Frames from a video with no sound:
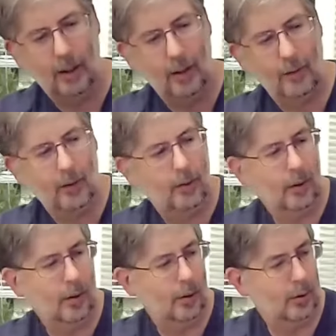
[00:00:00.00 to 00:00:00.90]
This
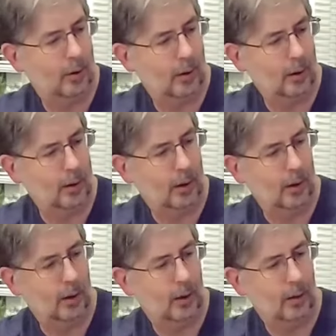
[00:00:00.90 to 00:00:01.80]
is,
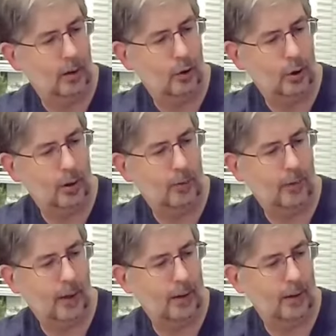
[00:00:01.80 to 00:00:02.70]
again, this cheese
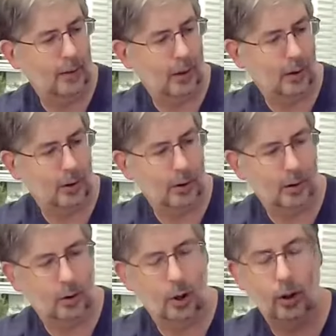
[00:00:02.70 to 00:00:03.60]
flight is actually a
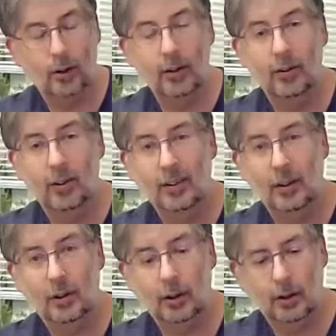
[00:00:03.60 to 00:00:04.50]
Kirkland
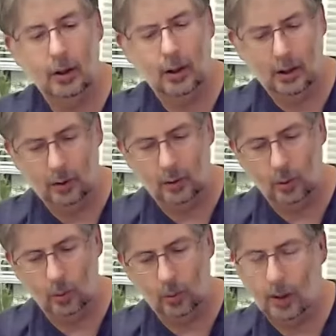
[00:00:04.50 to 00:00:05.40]
signature,
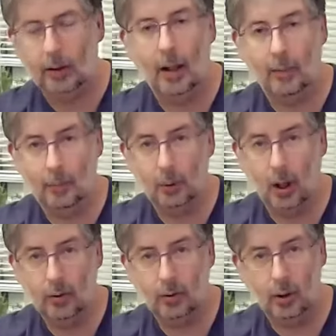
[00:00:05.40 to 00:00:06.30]
so I got it from
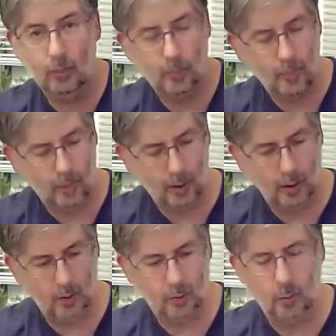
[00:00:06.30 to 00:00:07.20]
Costco.
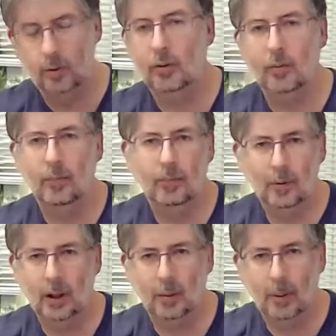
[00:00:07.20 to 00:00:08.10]
So as
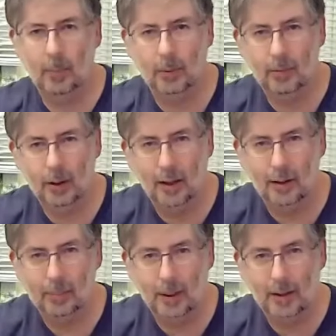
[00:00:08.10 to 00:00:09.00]
you guys probably
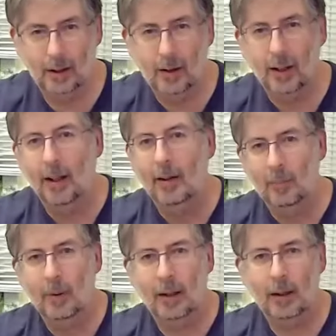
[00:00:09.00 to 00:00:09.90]
realize by now,
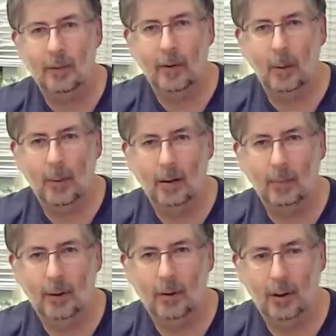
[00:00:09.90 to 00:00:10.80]
I get a fair amount of
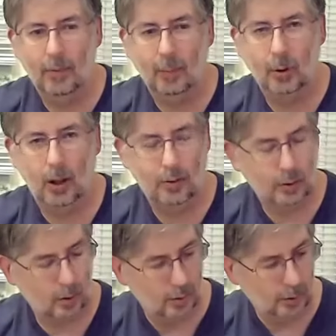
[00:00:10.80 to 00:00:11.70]
my stuff from Costco,